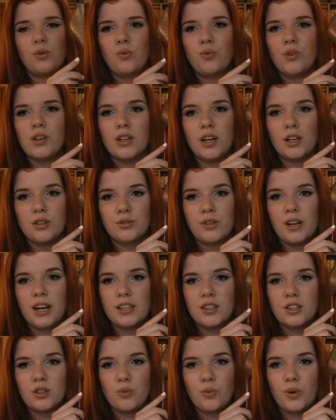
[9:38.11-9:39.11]

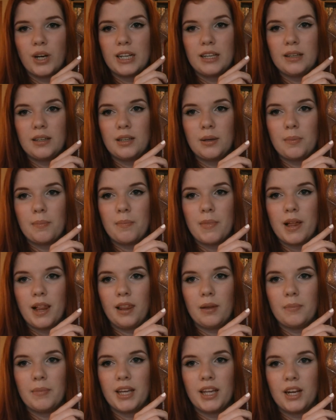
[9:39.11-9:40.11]
120
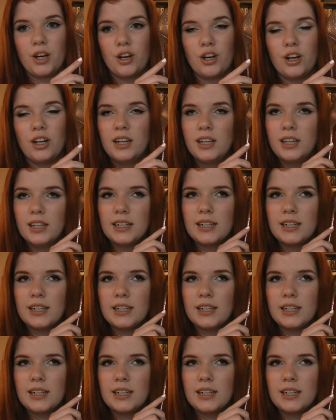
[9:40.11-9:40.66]
millimeter